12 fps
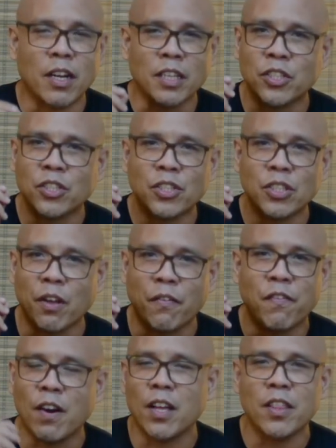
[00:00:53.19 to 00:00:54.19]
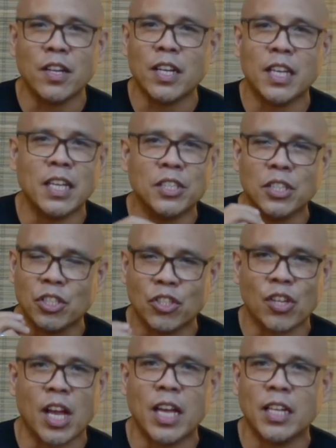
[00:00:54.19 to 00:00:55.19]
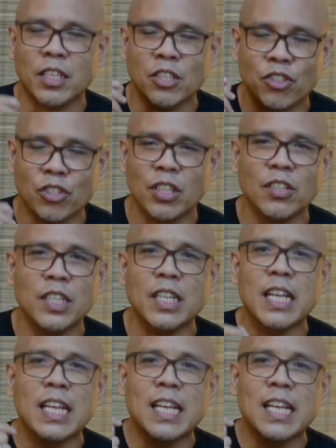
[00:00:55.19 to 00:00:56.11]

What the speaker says: a father against his child, and children